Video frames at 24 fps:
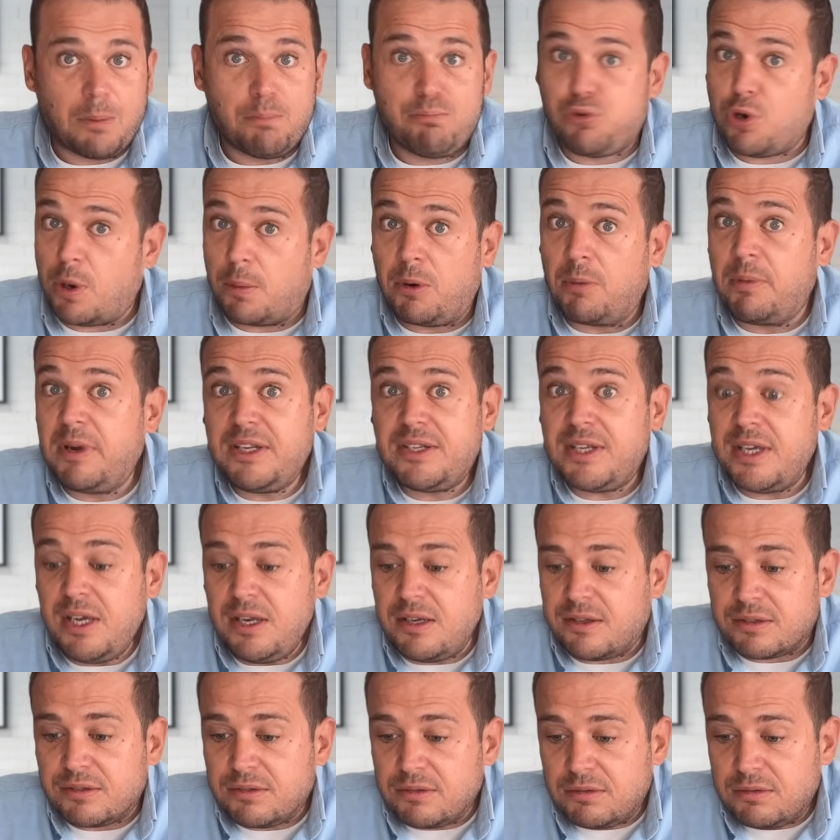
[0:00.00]
Probably
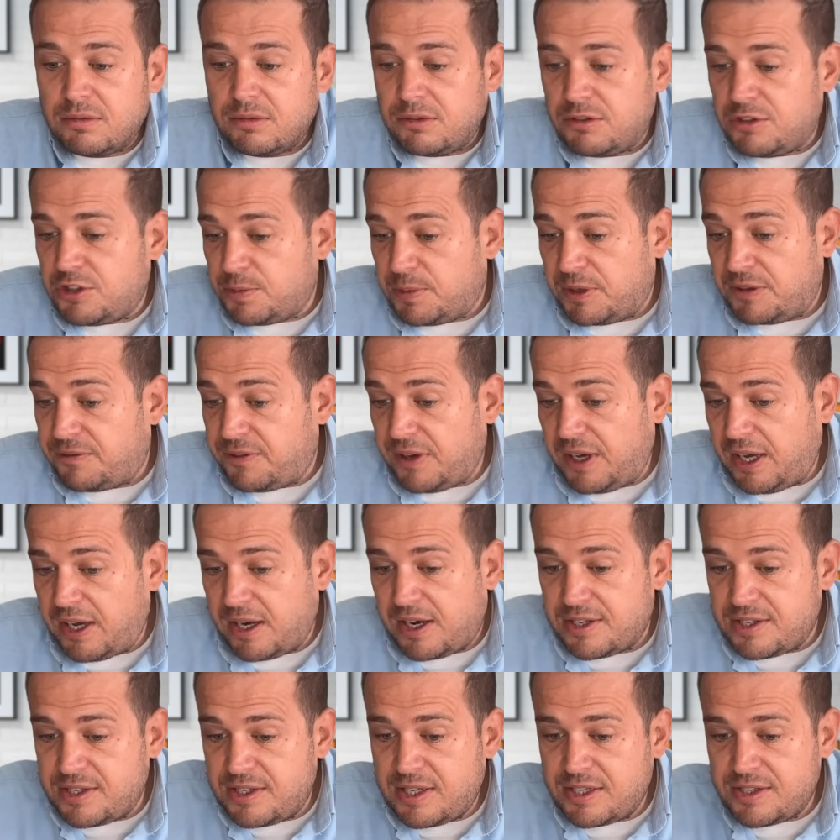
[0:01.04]
did, to be fair,
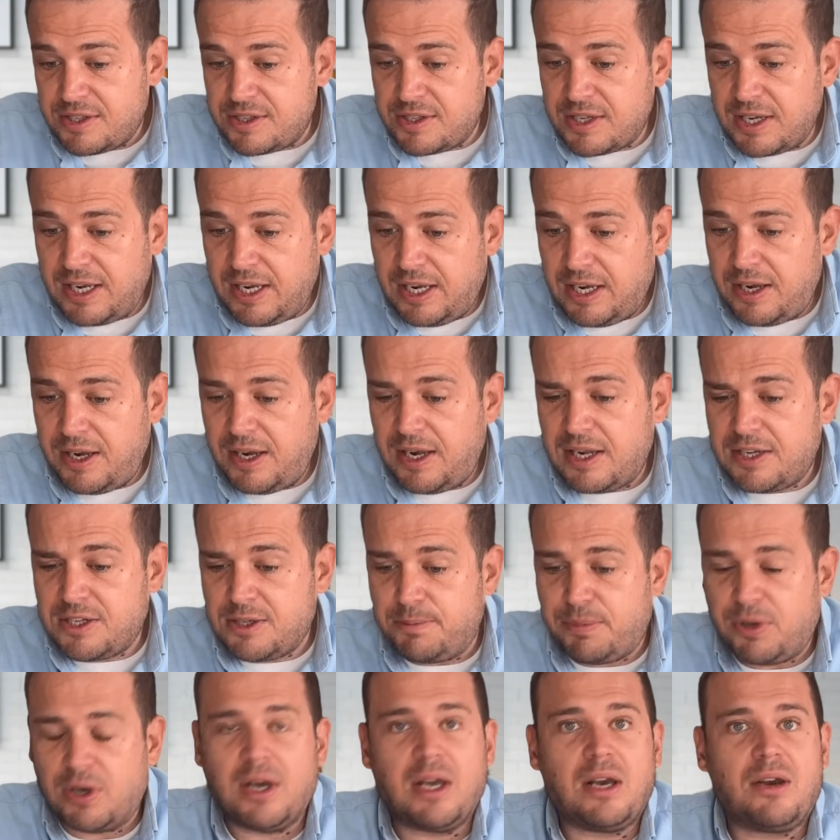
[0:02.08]
because it doesn't say here he had to
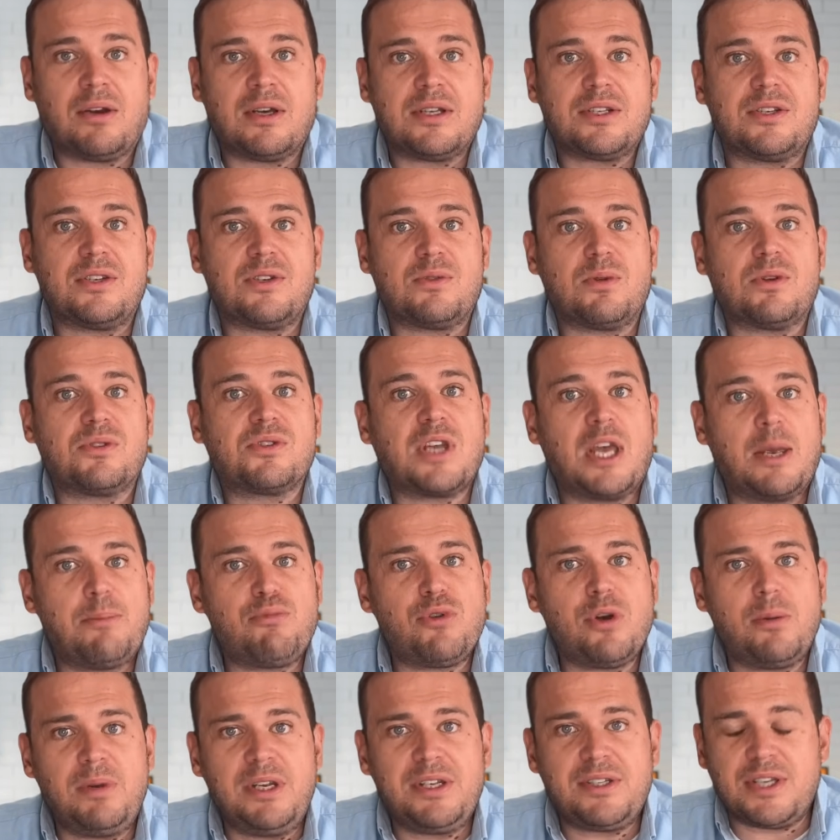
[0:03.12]
buy a license. Well, so he
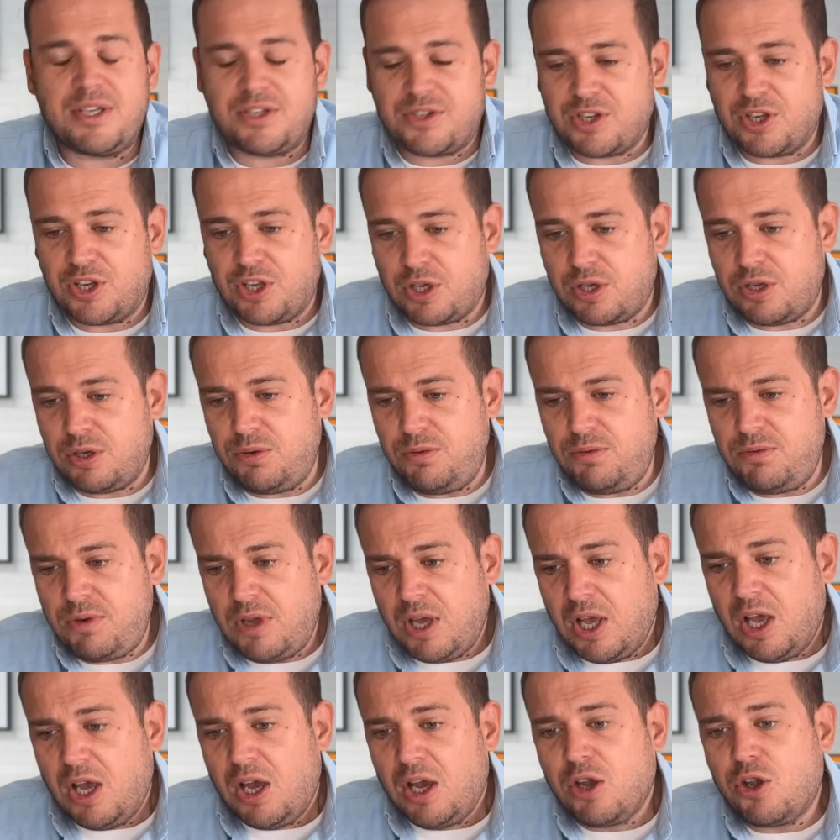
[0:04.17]
probably did. So the goon
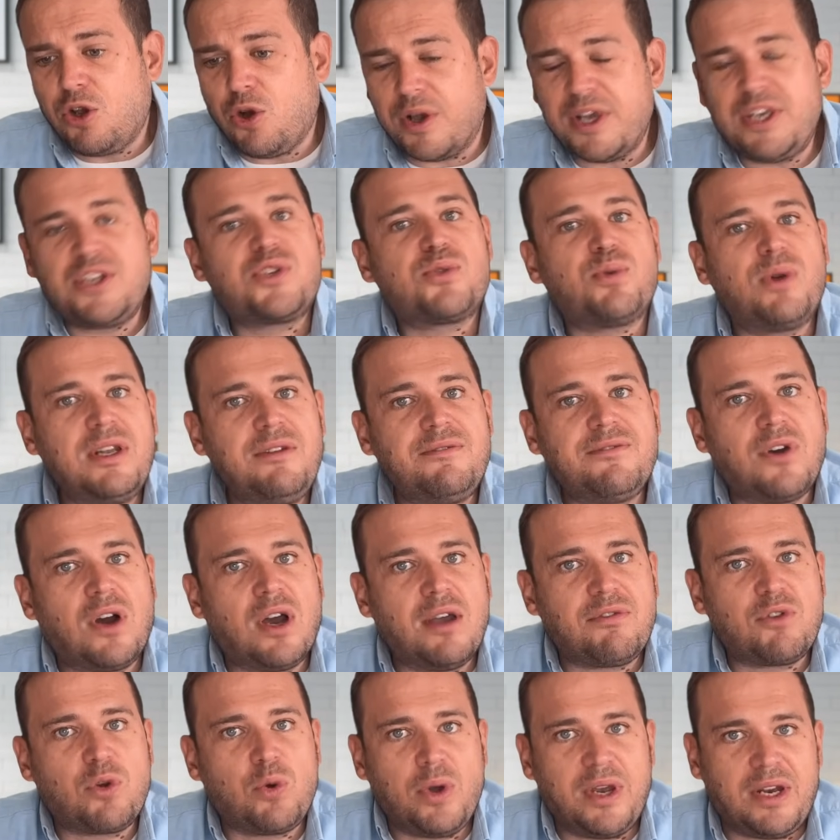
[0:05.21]
got his
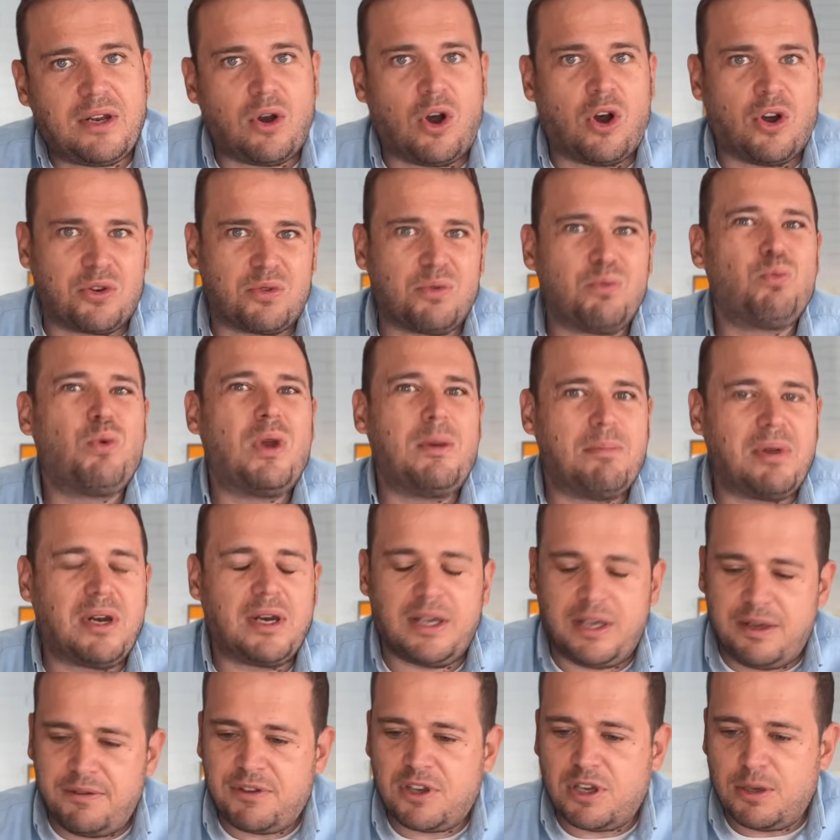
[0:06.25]
25 quid odd, we
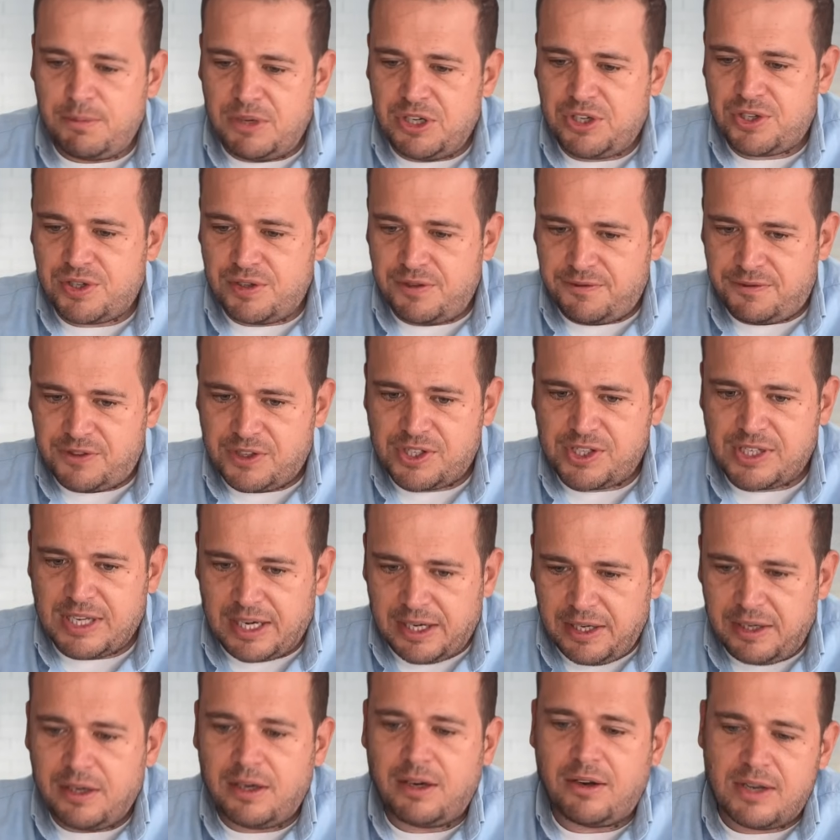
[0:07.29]
believe, commission for
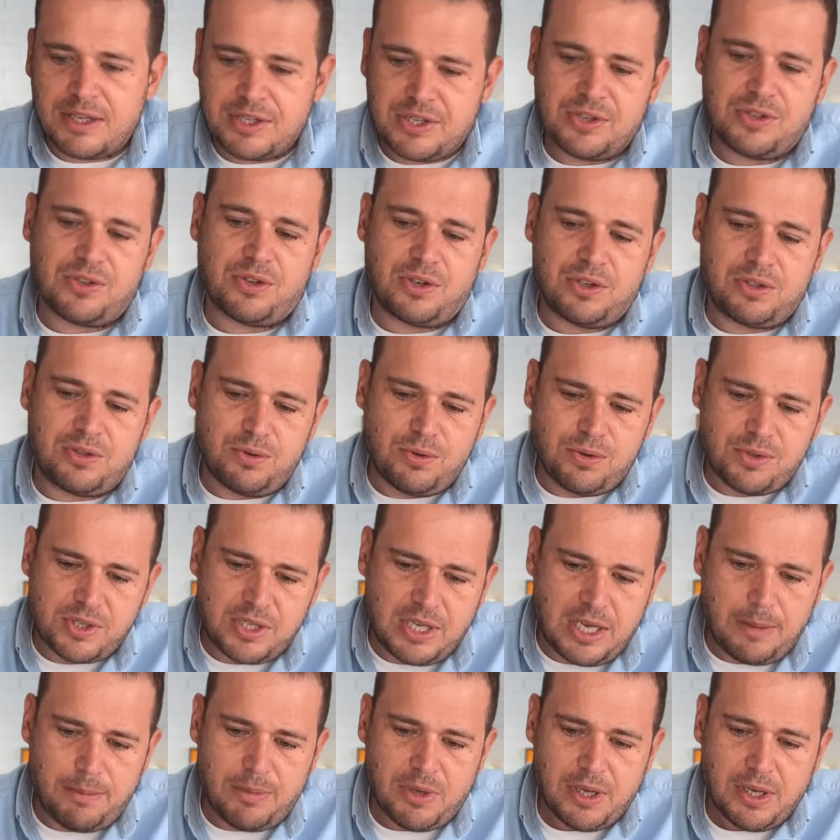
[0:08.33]
selling a license on a
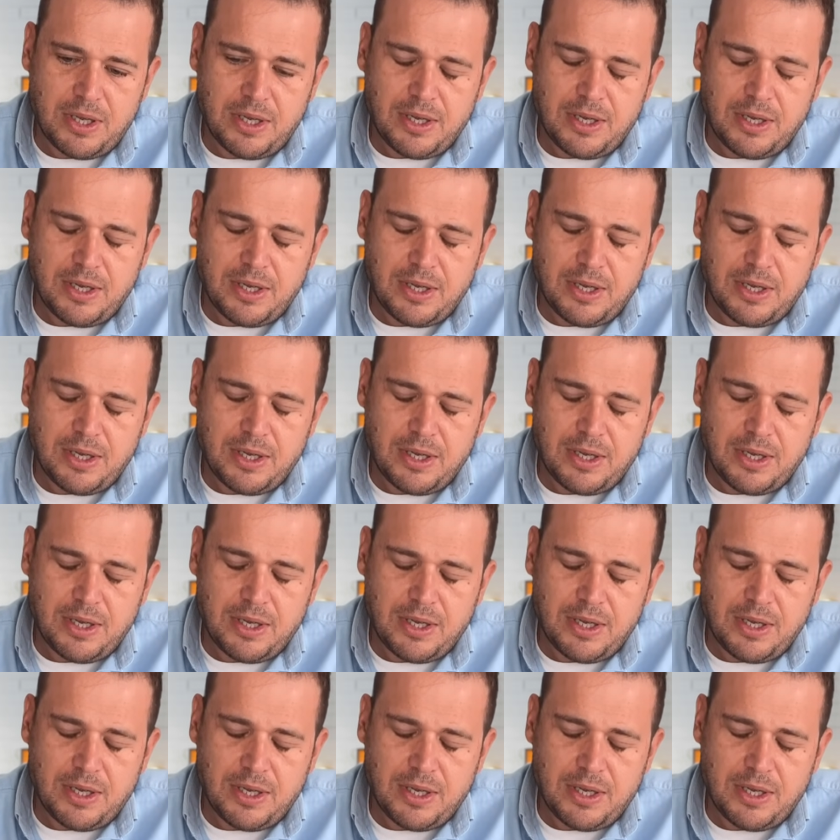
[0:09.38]
doorstep.